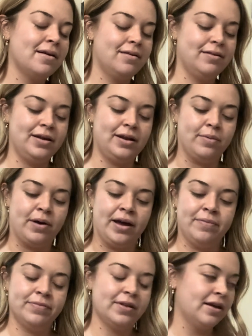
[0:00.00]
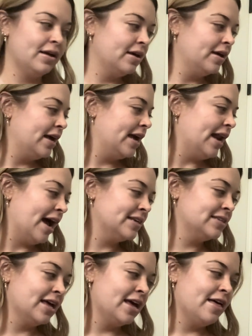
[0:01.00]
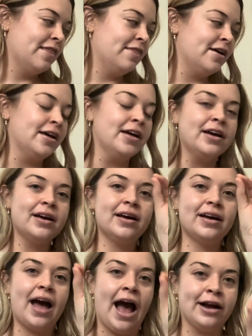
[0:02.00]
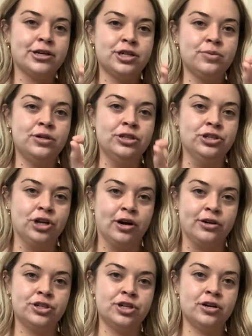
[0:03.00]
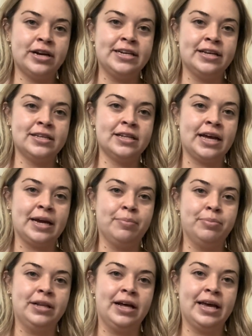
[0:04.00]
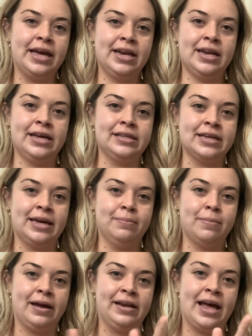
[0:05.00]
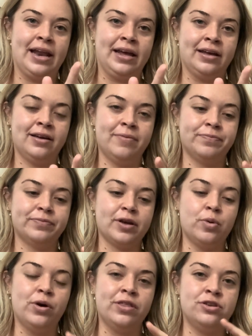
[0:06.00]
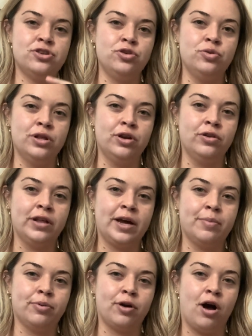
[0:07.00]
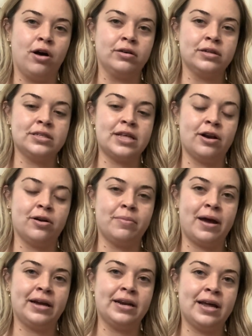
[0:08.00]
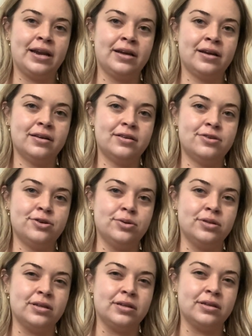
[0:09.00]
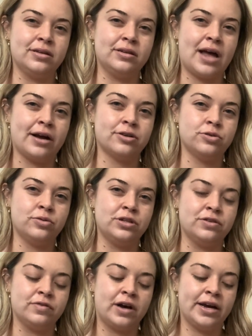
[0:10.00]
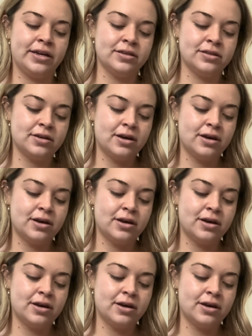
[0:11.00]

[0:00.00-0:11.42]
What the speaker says: Anyway, it has the actual charger. It doesn't like plug in, it's like magnetic with two little like prongs that are magnetic to the actual device,